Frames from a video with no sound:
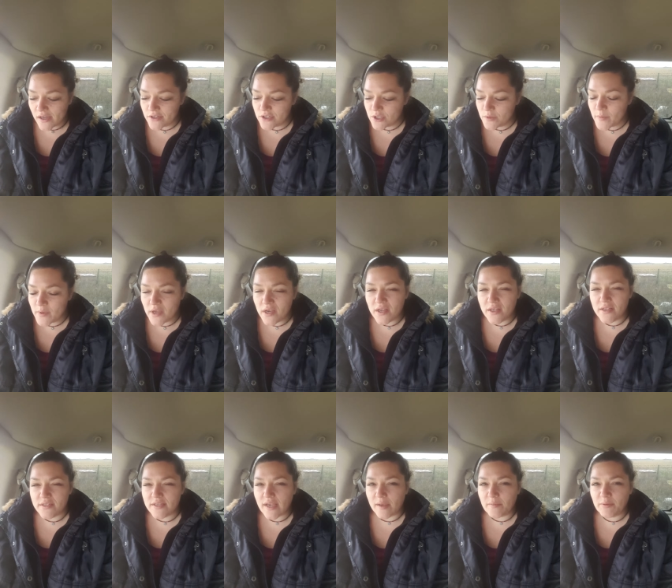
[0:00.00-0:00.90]
just
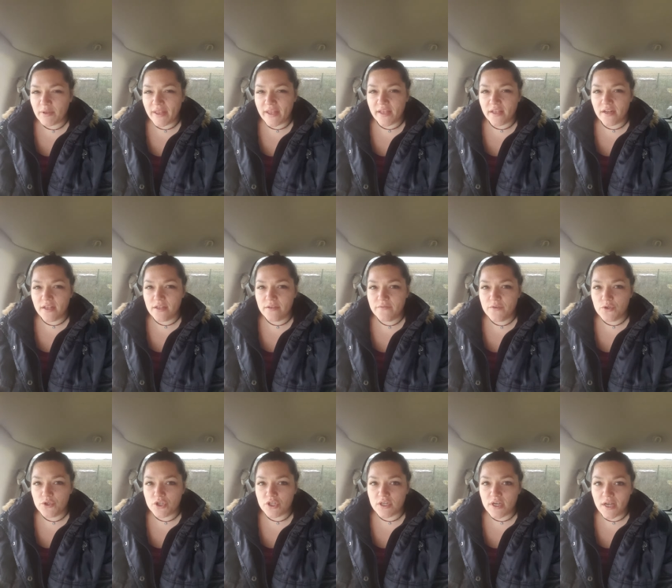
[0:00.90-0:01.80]
because I plan in the
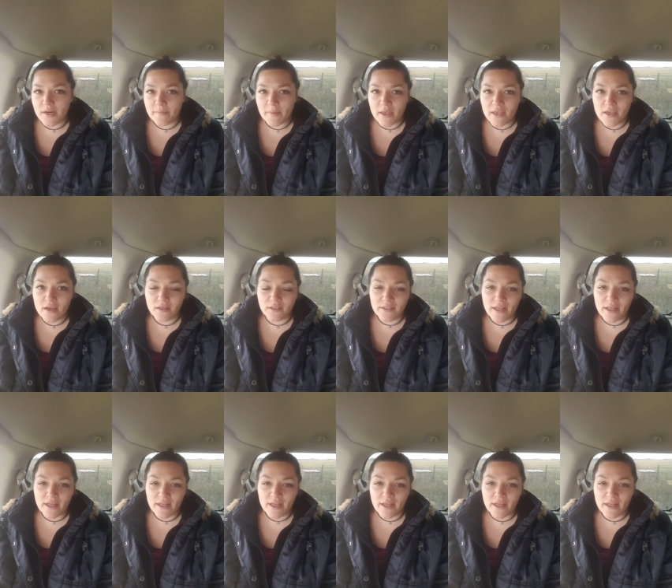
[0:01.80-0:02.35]
future on making